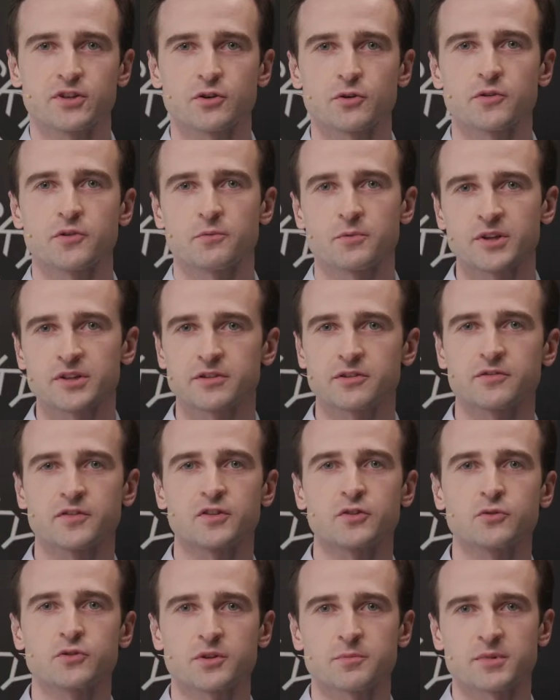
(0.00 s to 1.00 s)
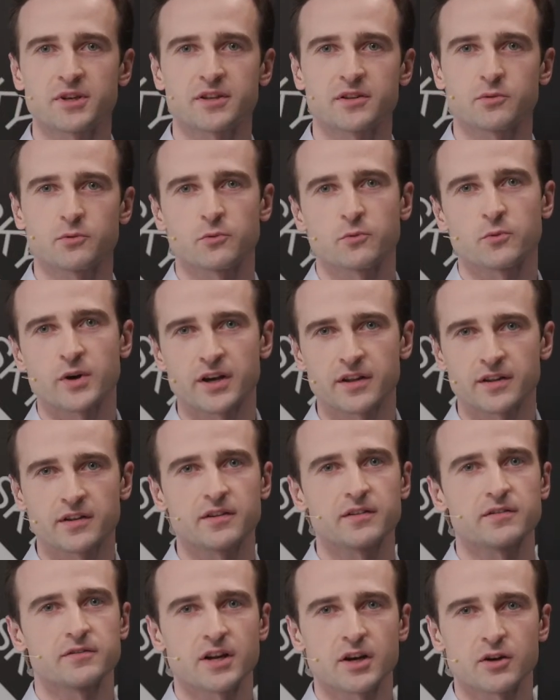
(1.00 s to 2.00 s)
the winner of the tournament 1
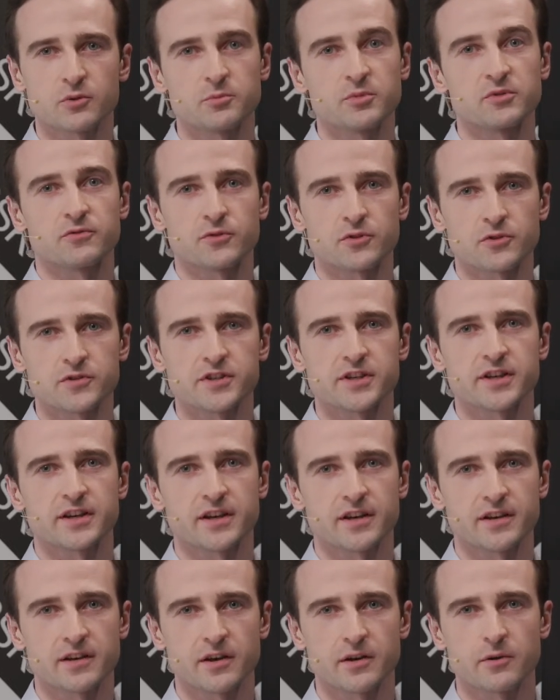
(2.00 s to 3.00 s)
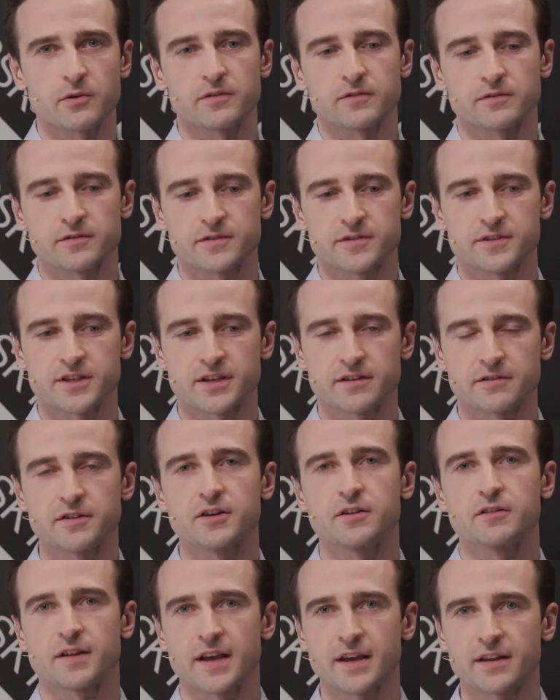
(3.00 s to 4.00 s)
round before the
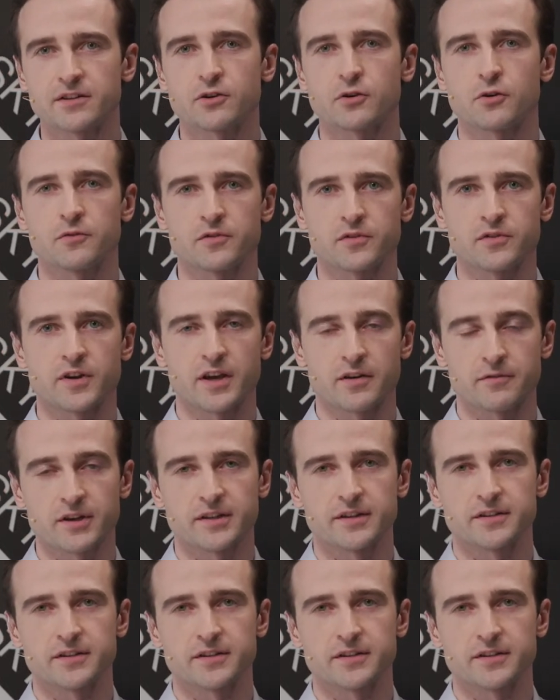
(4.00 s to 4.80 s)
real end of event.